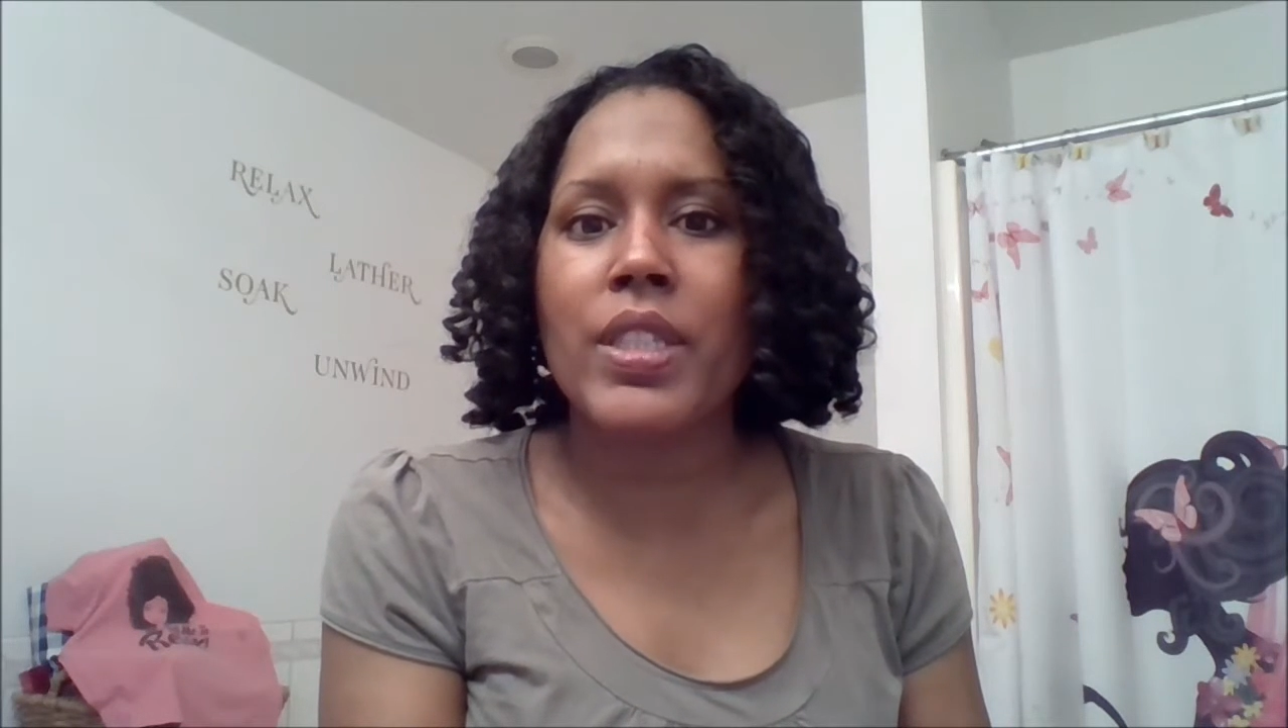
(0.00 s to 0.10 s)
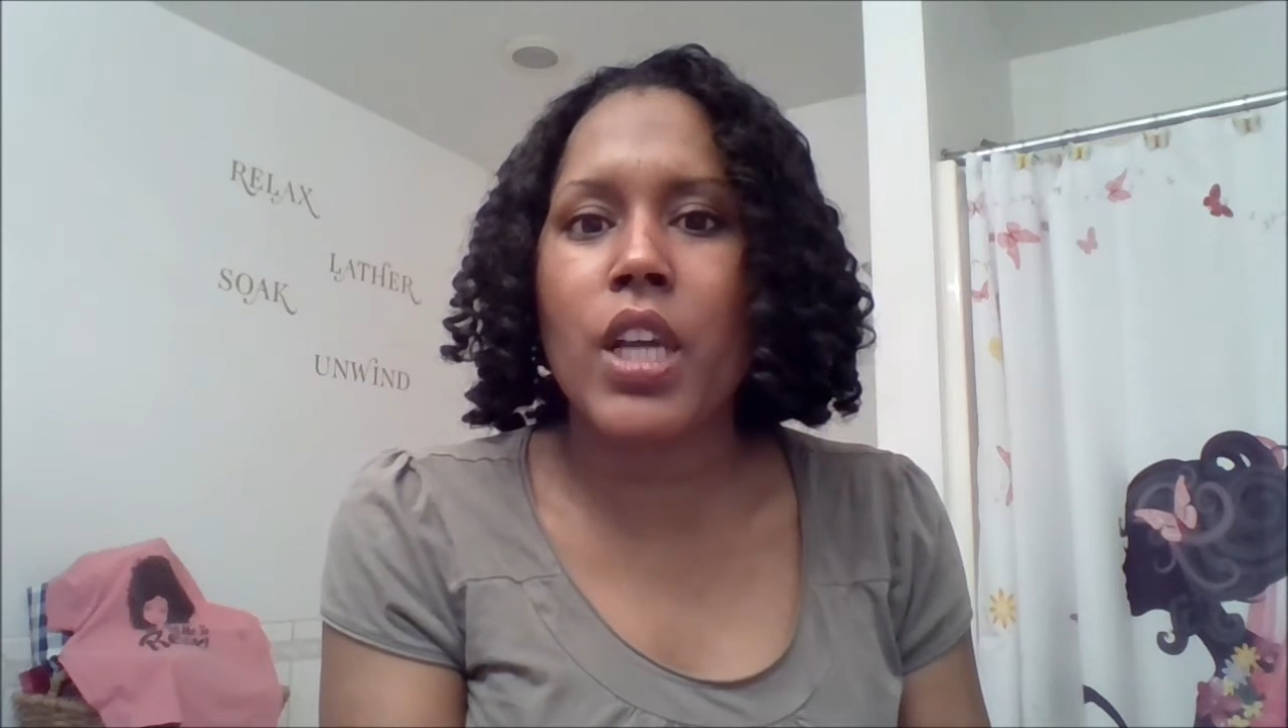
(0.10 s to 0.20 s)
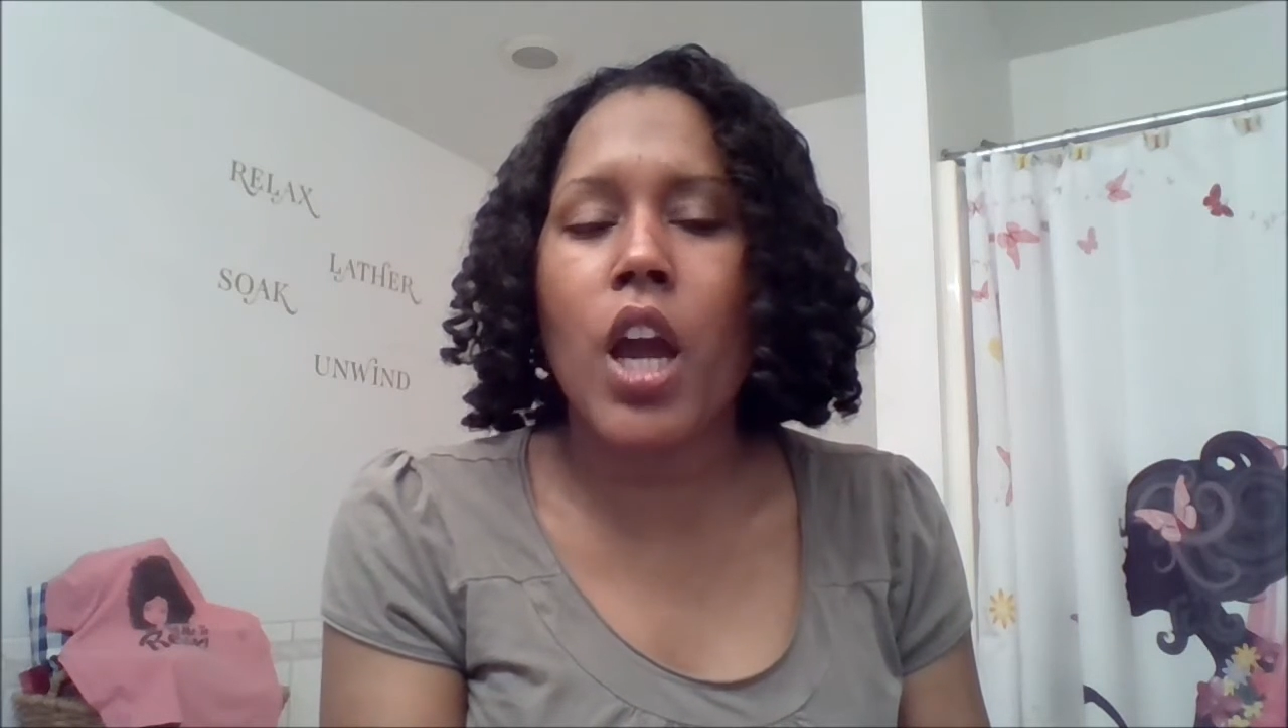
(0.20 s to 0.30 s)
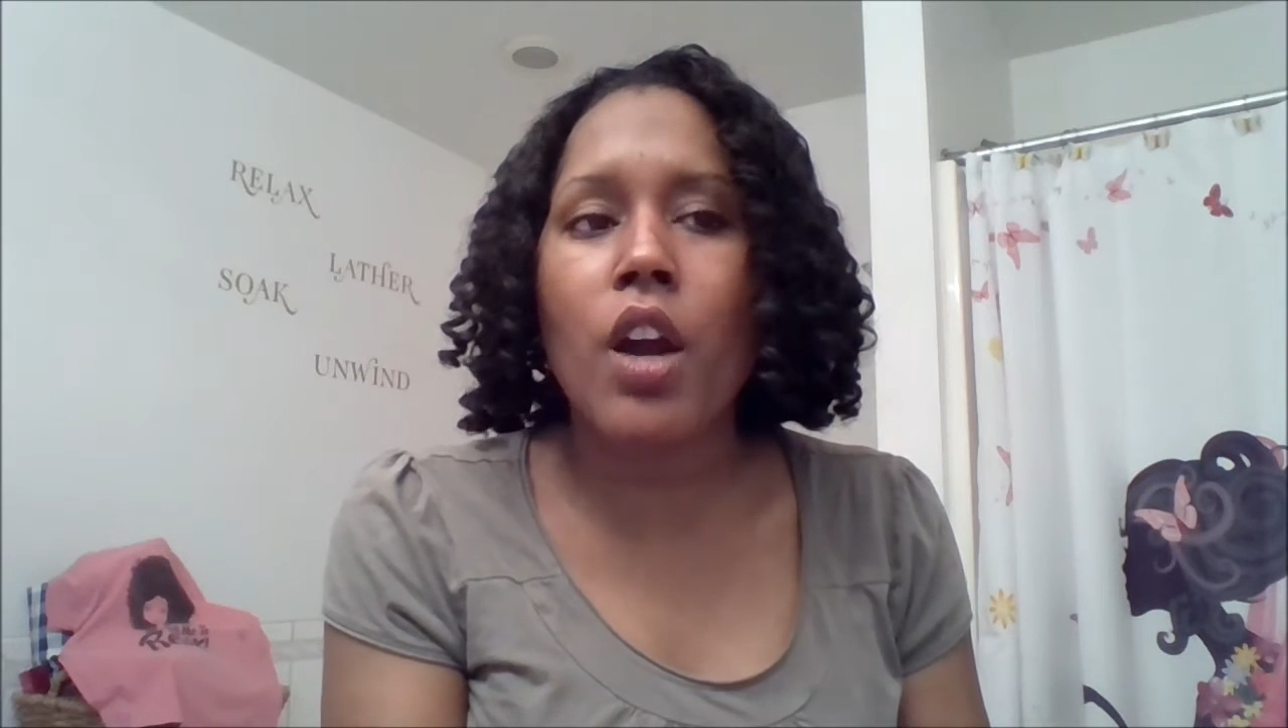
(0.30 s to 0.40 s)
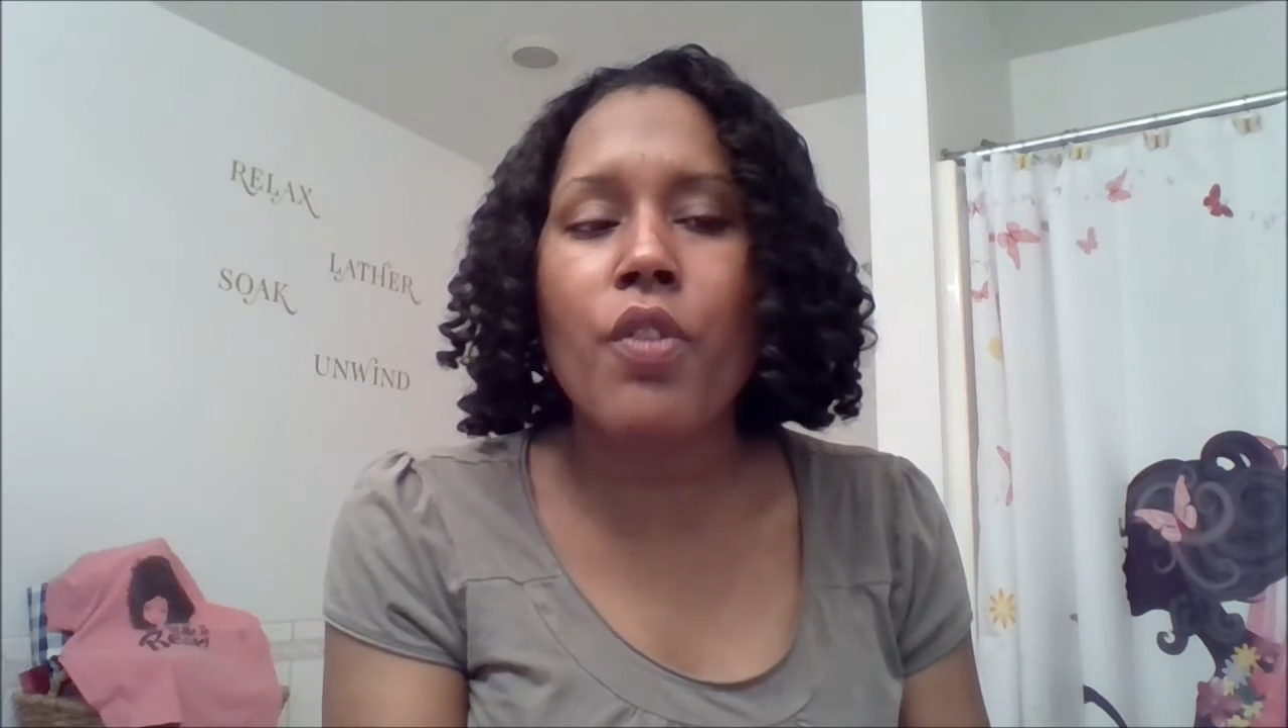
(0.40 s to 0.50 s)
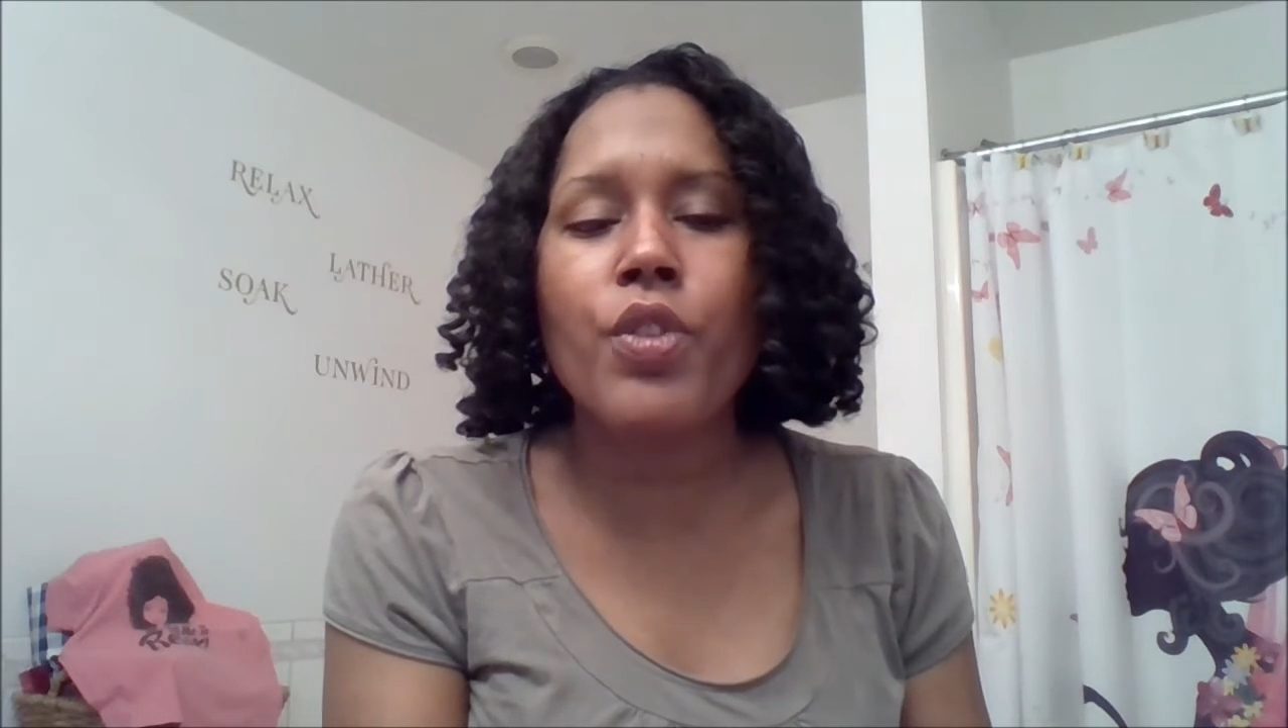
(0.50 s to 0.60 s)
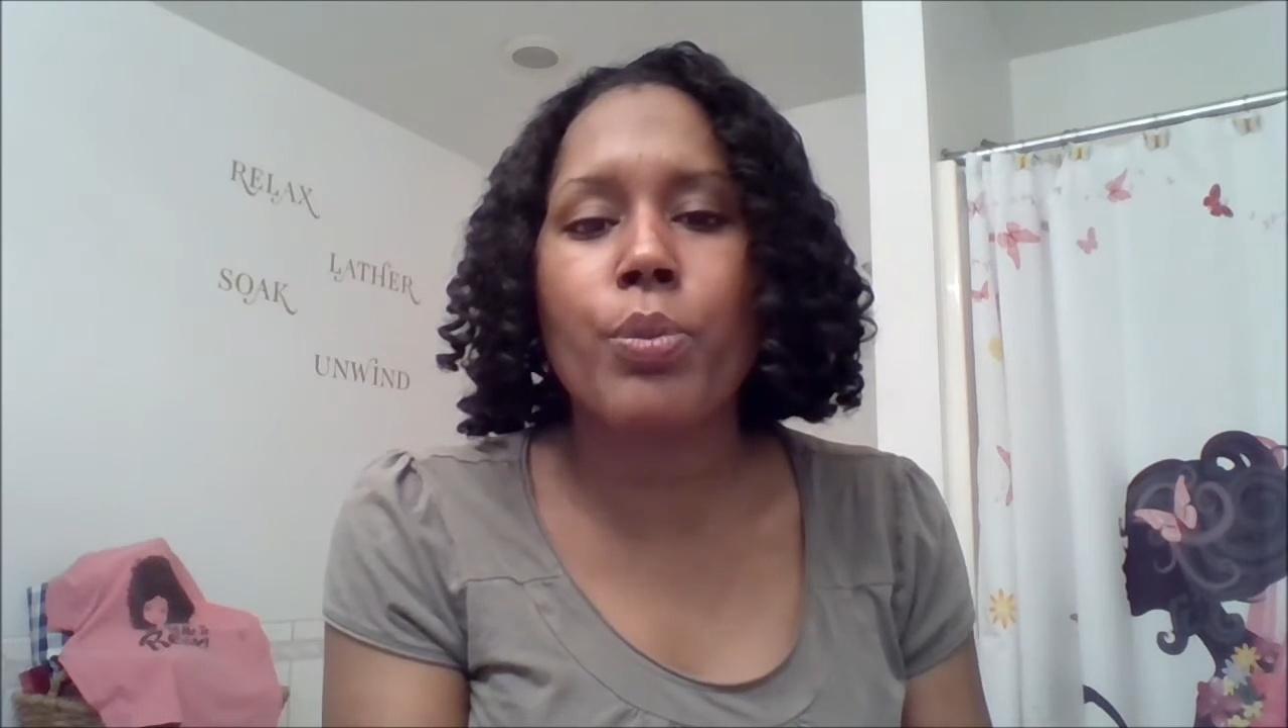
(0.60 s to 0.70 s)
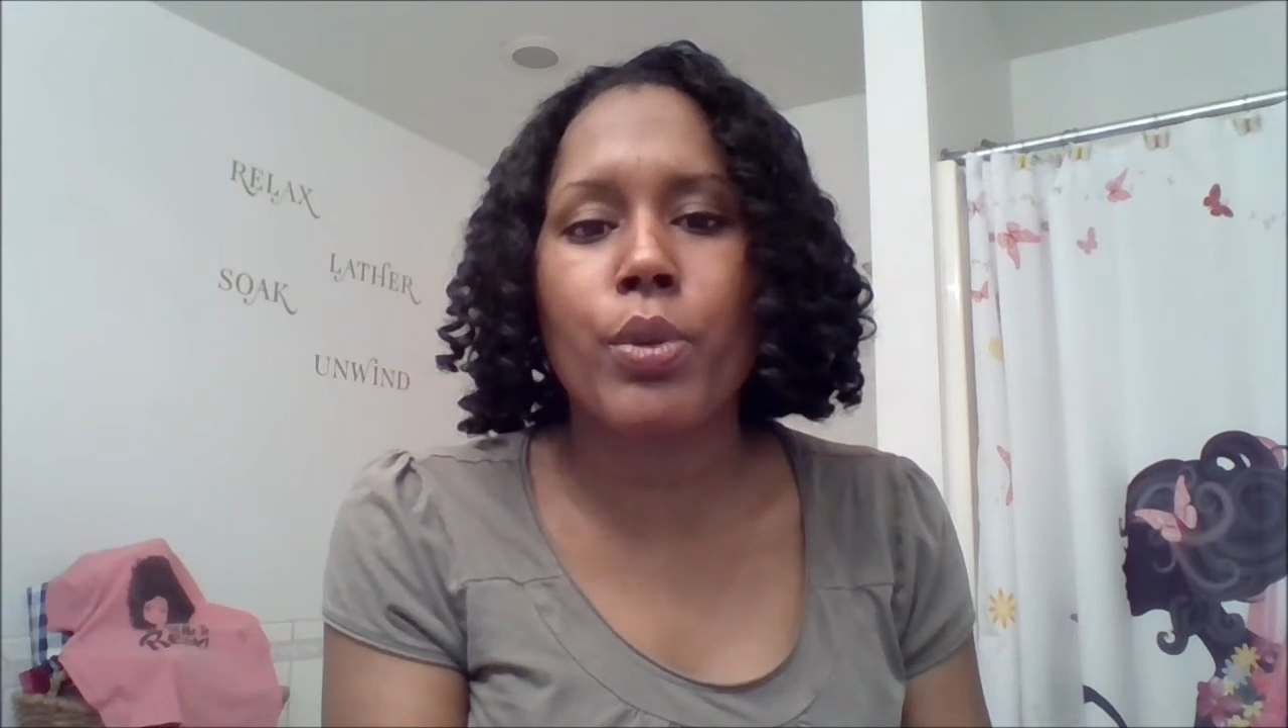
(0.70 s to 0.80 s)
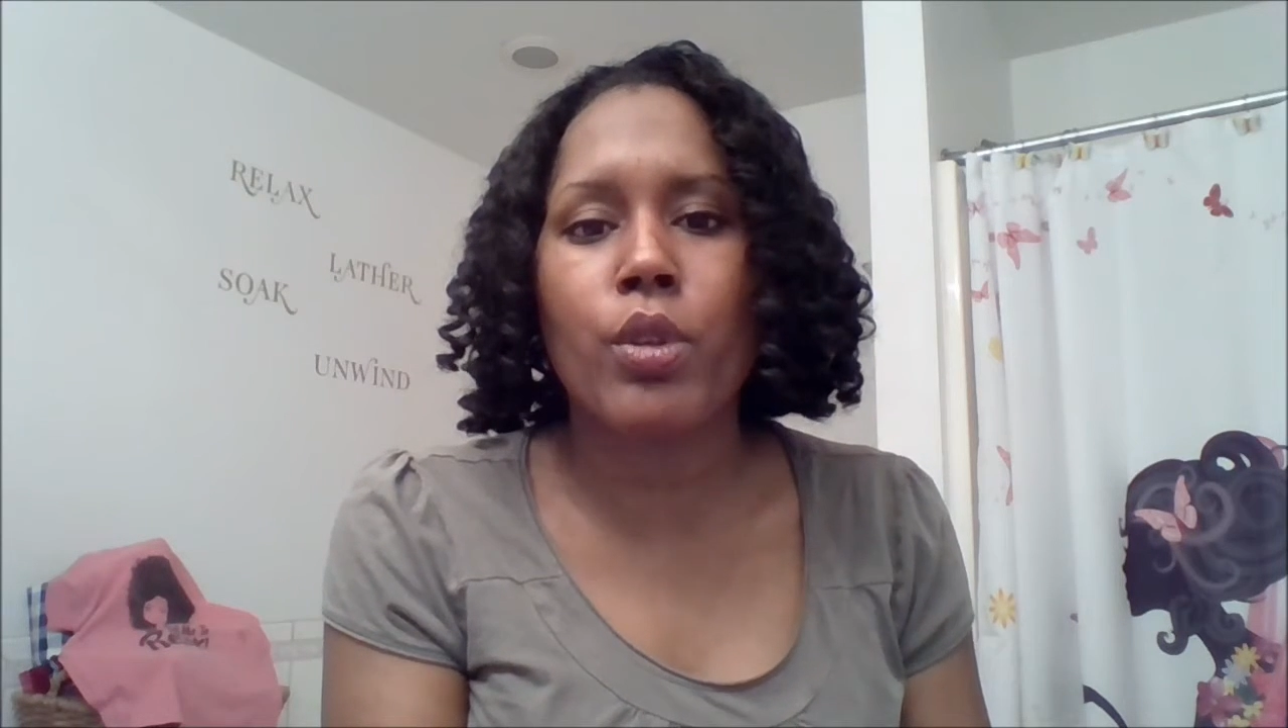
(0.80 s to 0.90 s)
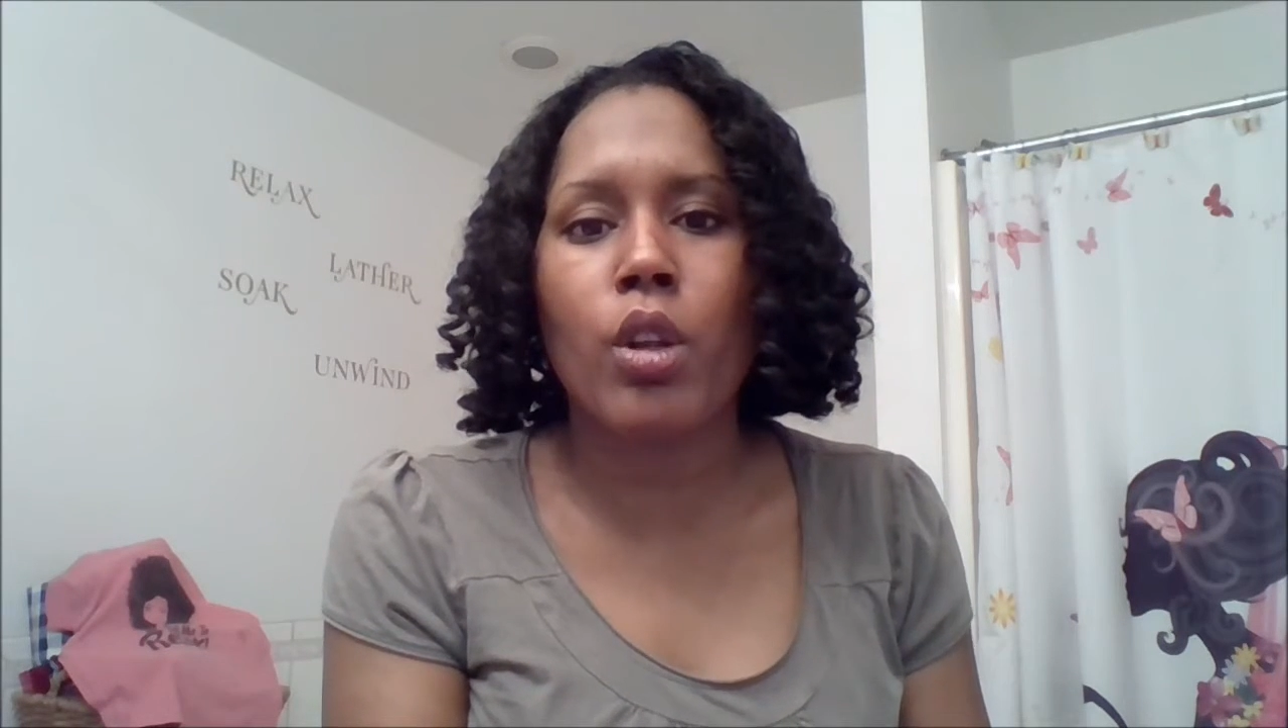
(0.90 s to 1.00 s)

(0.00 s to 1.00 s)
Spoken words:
comfortable